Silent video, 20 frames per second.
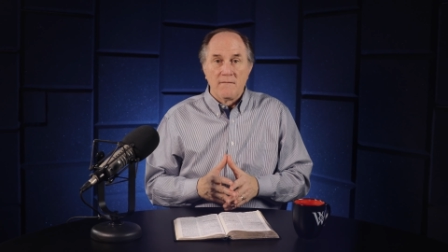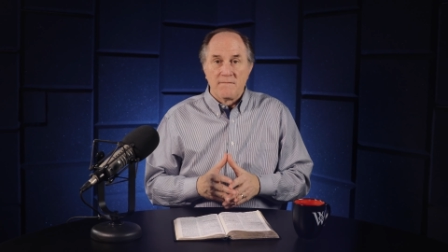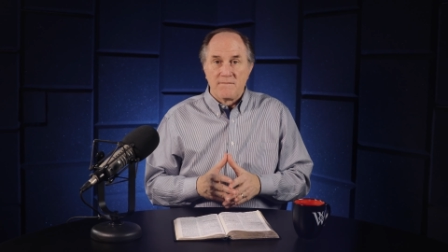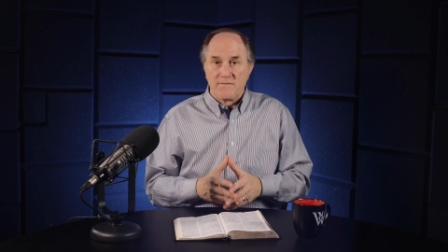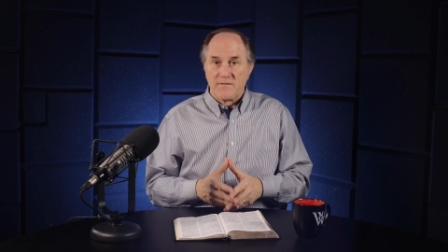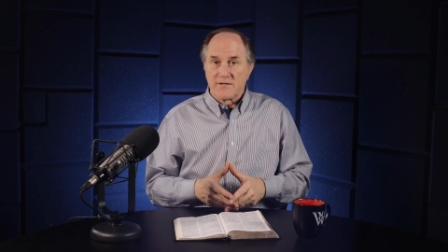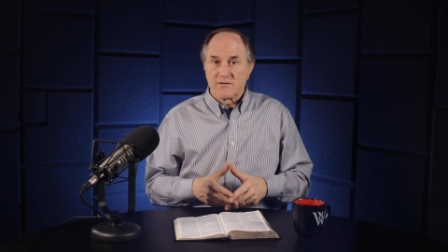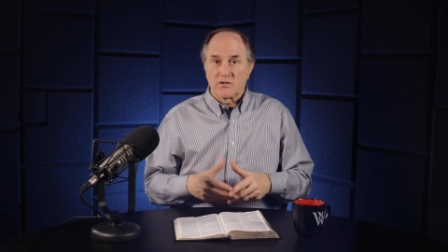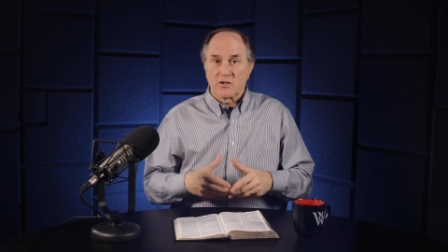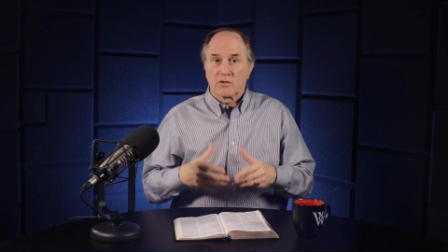
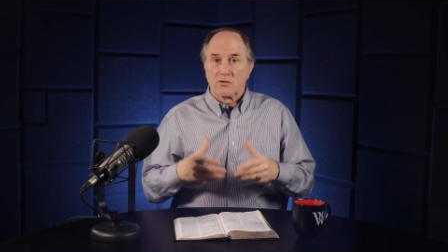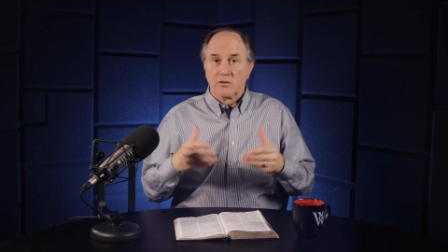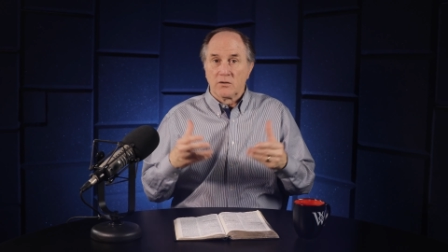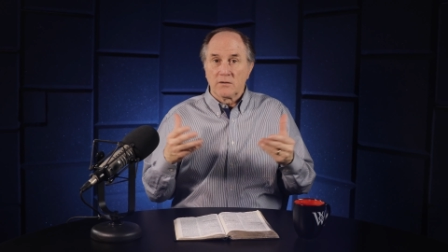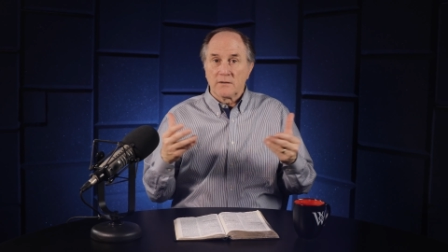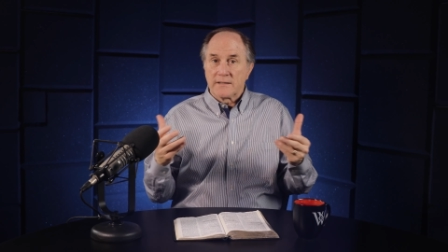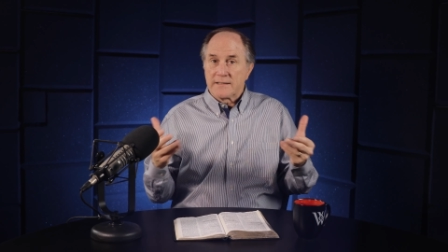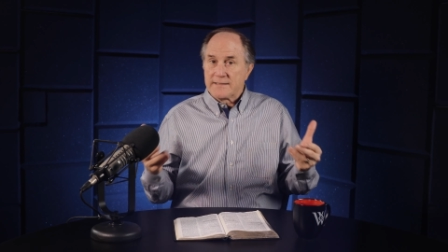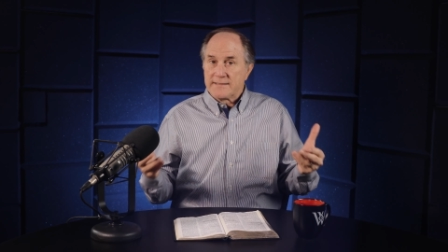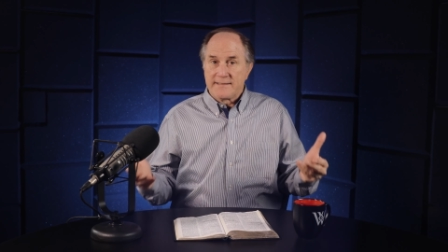
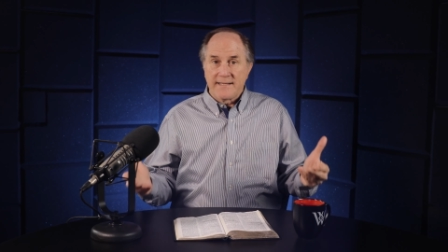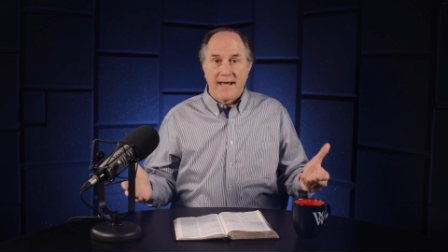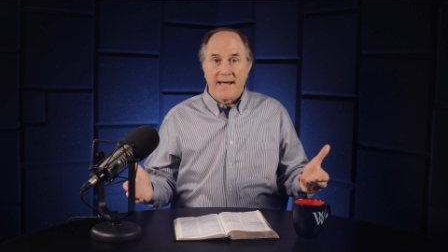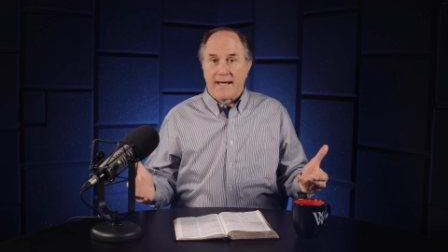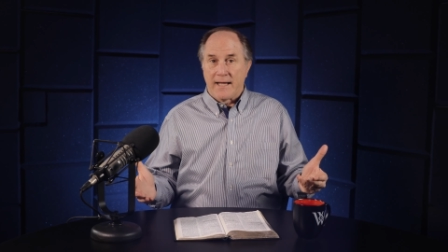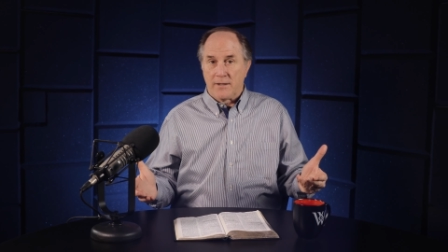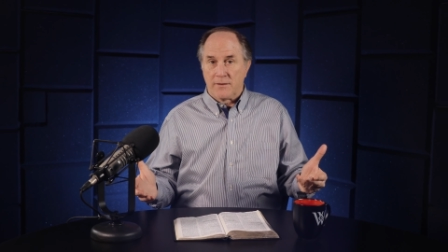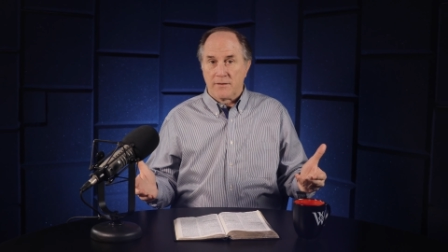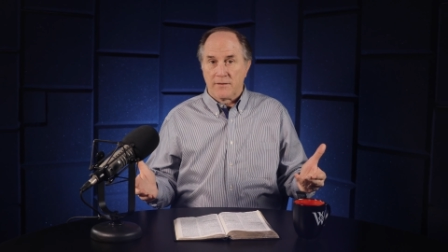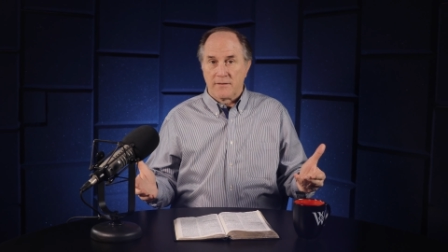physical
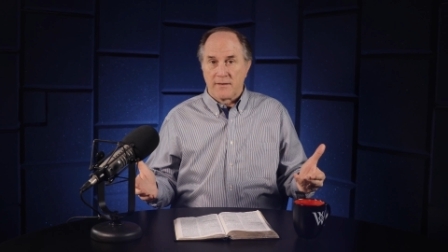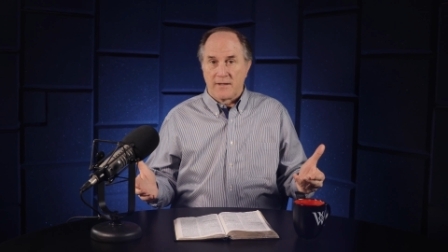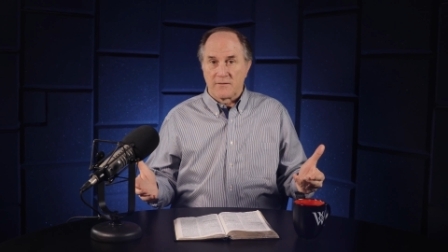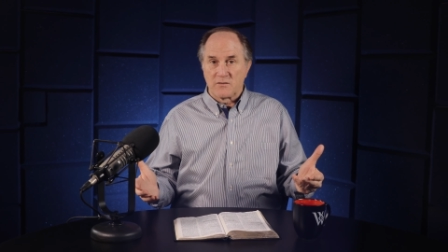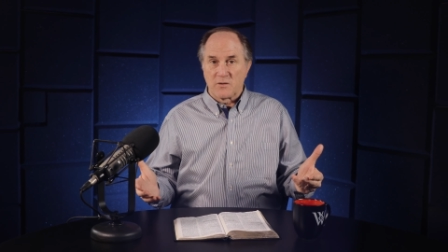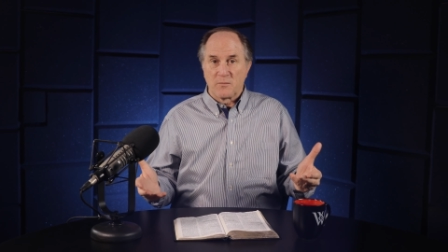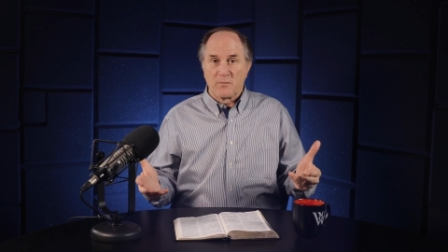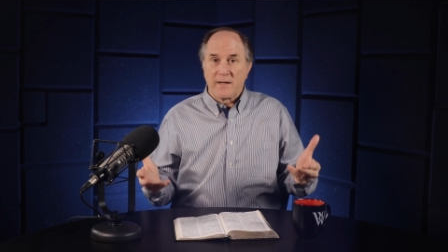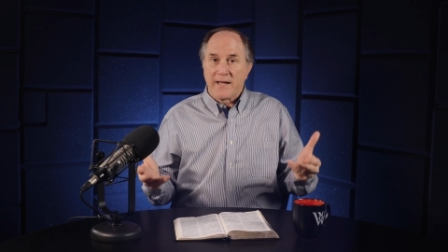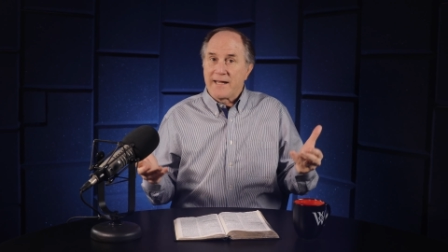death.
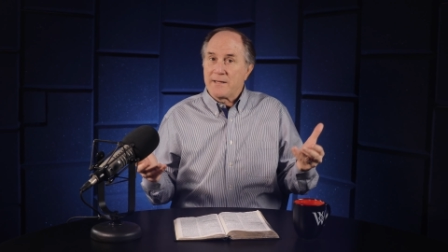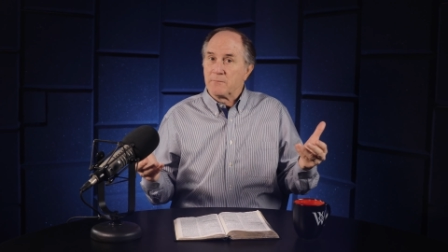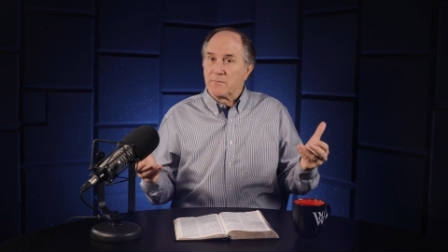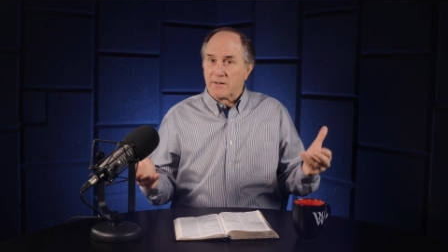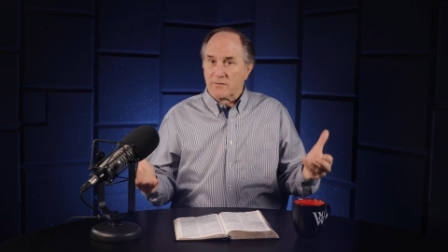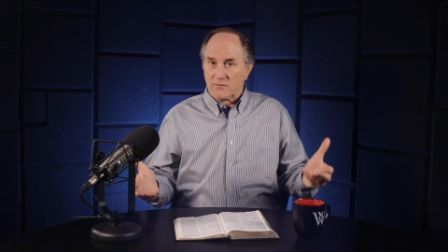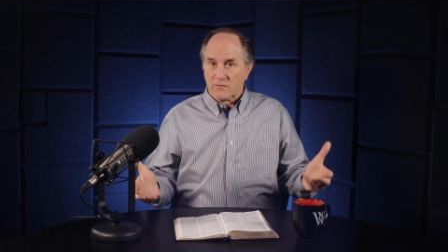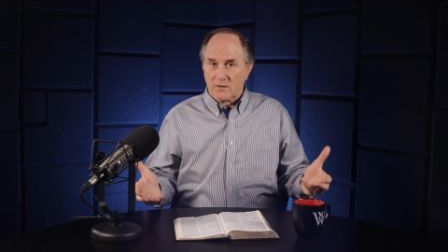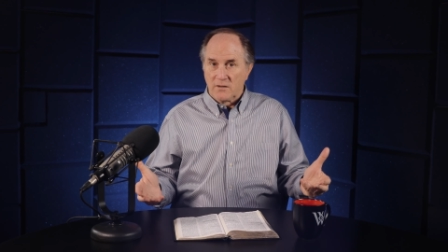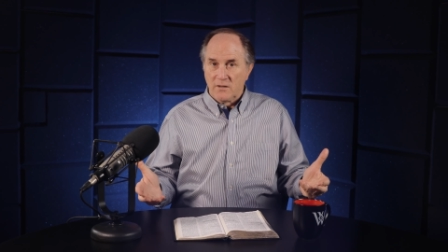That's a
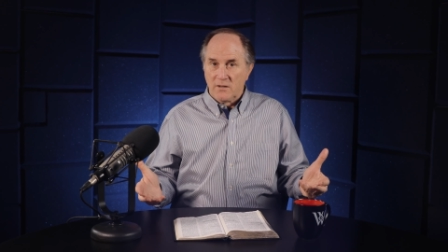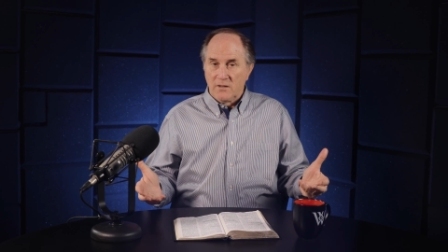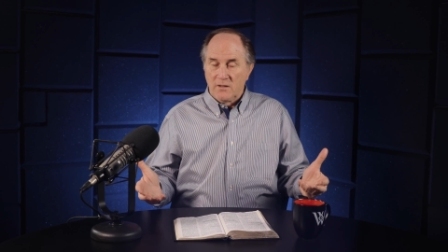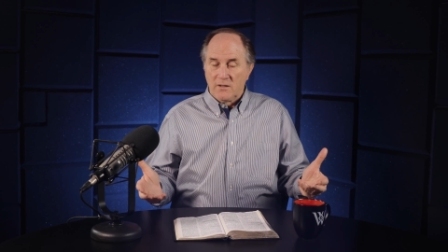payment.